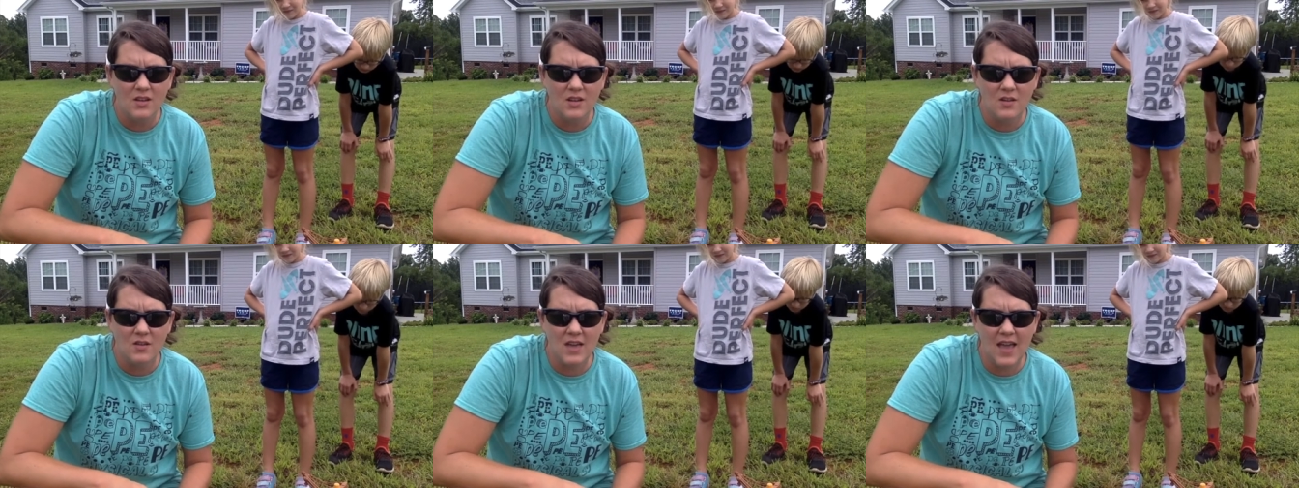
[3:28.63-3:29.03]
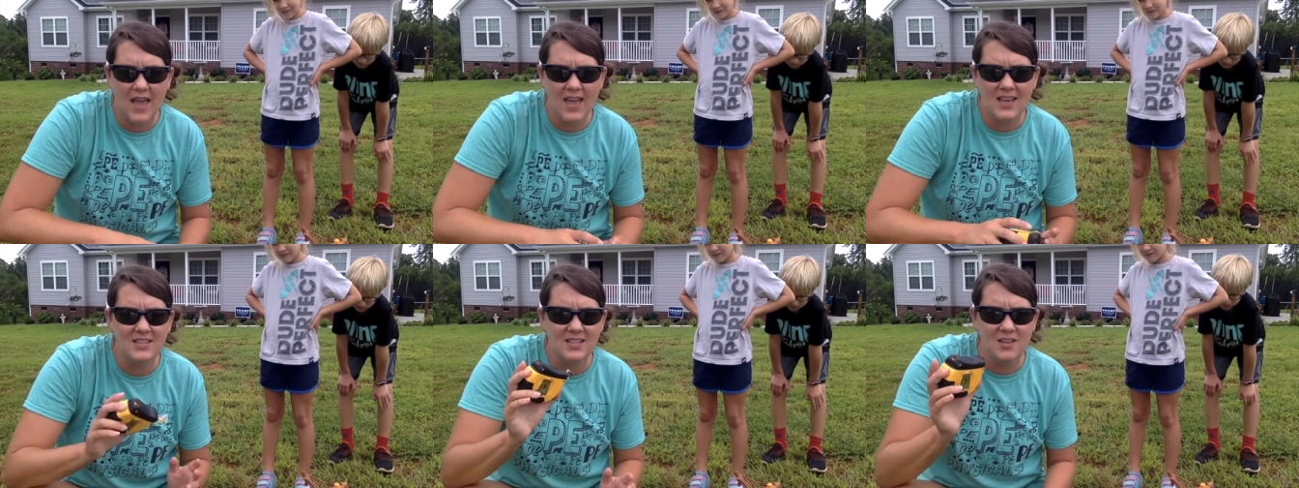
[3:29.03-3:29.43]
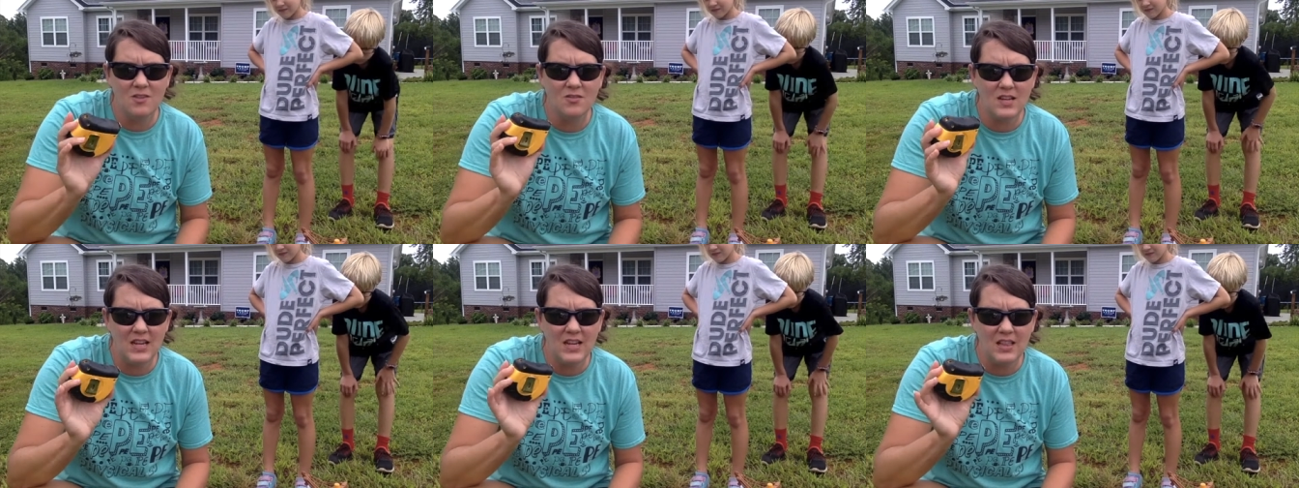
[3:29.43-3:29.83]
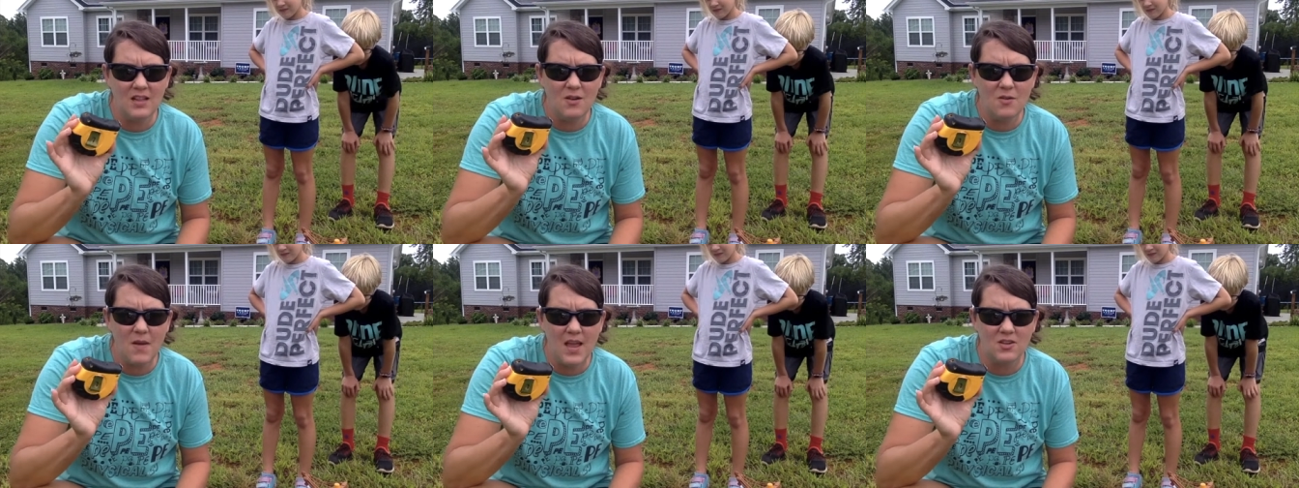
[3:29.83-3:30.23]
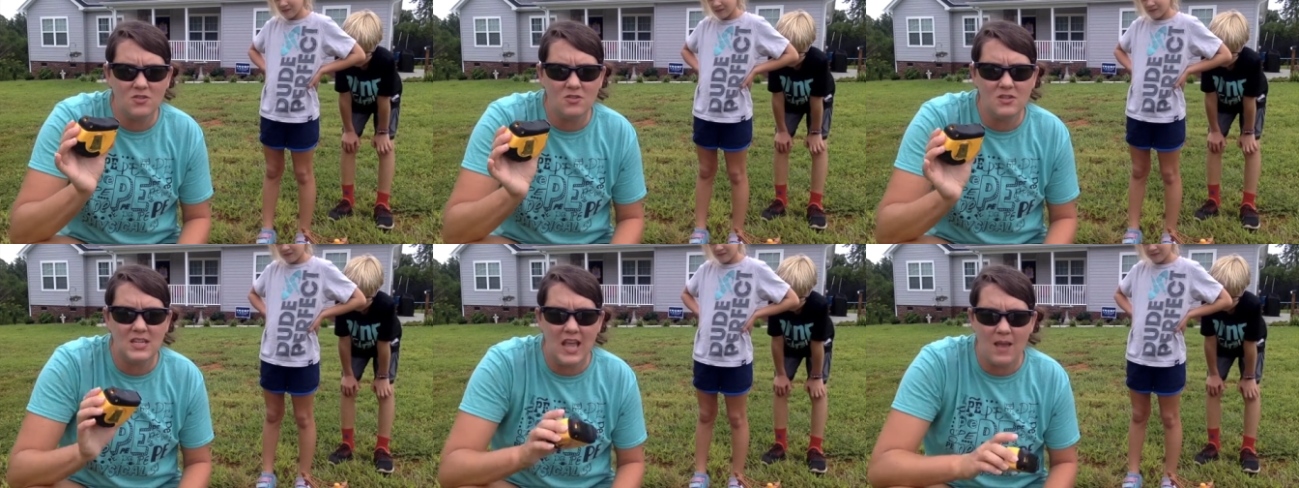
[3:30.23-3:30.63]
Okay, so you'll need a little
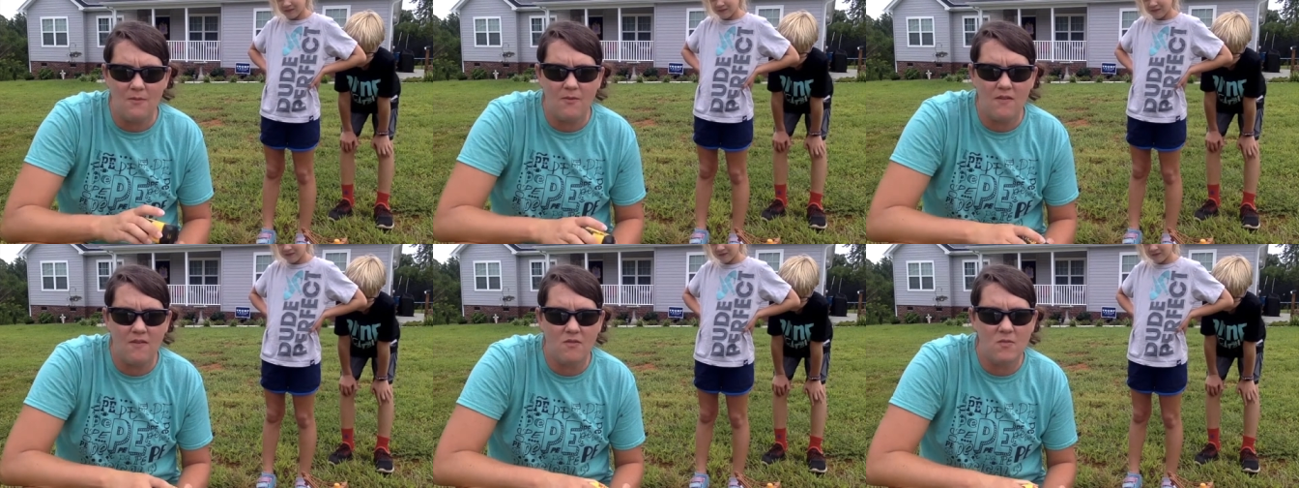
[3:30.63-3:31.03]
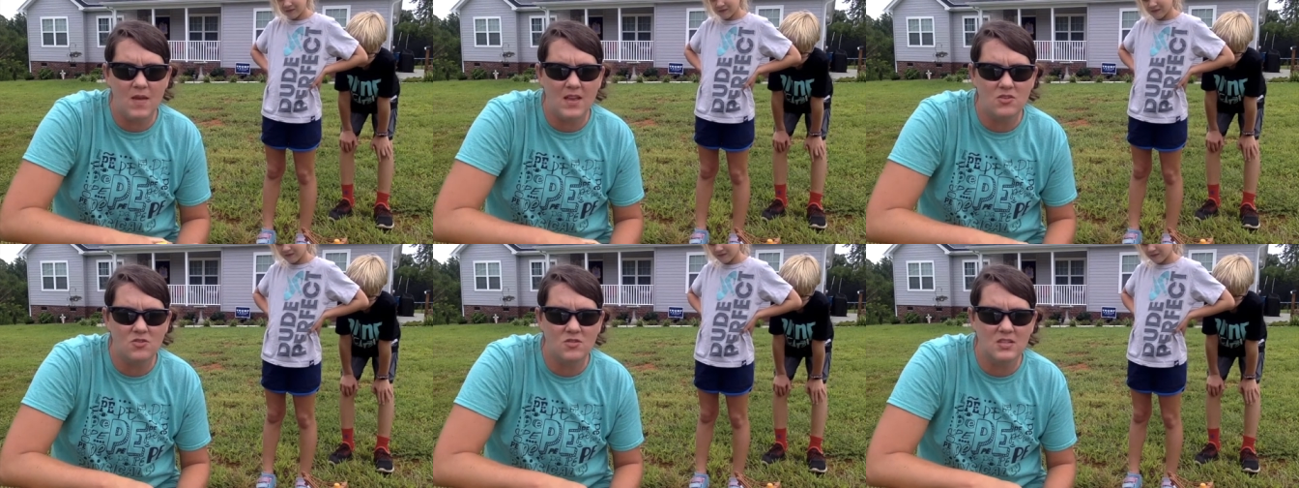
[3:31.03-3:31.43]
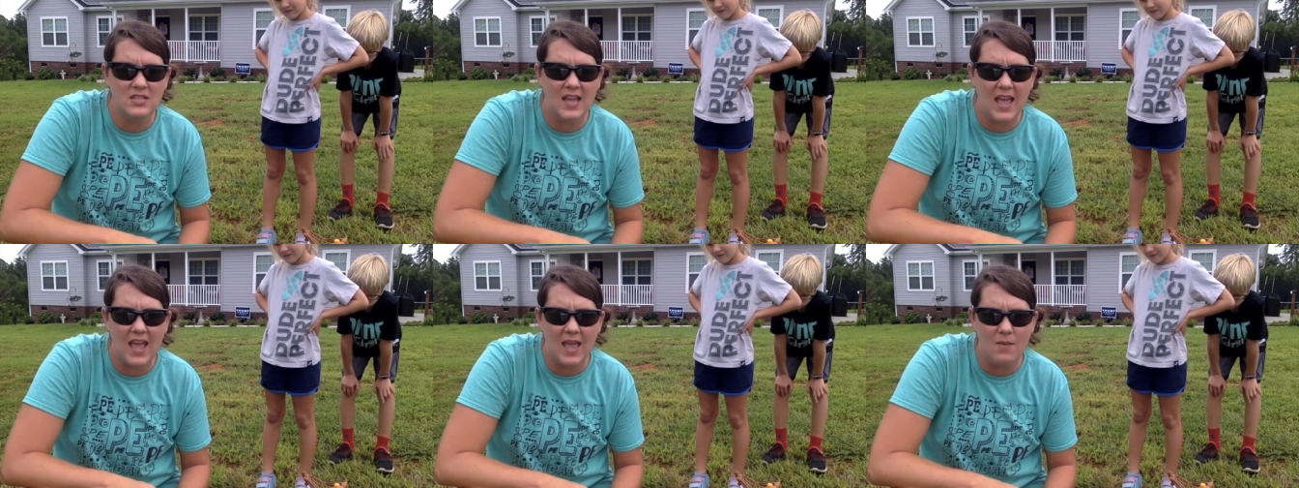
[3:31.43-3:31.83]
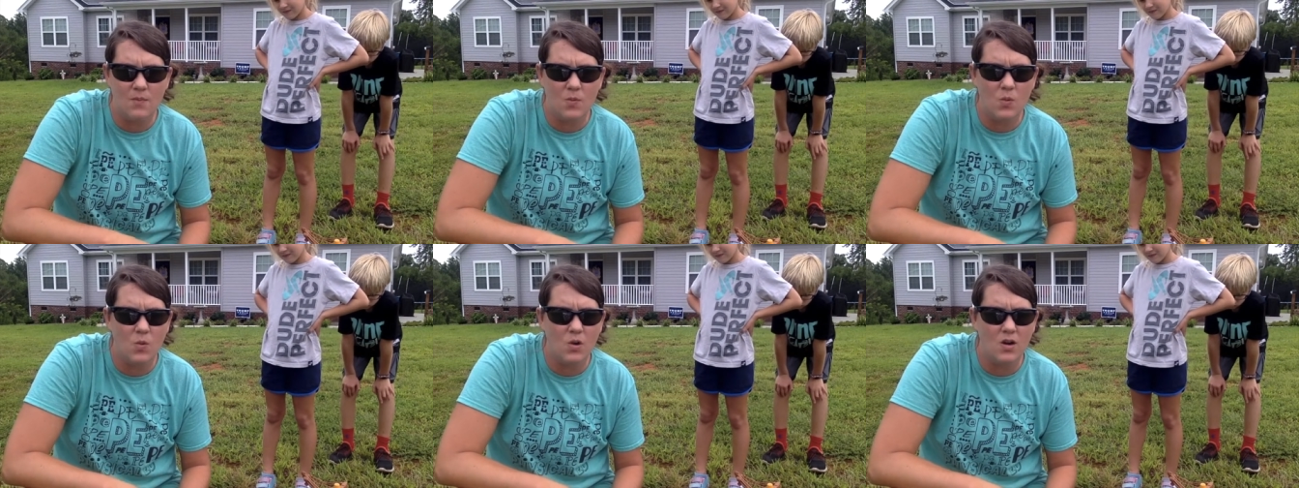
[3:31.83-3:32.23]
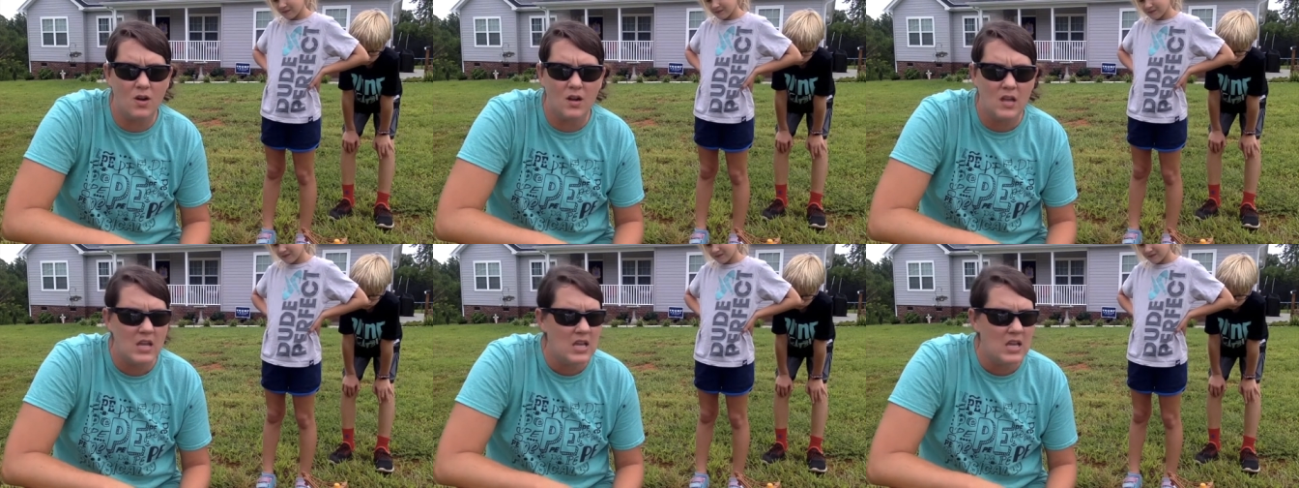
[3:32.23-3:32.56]
measuring tape if you have a measuring tape, or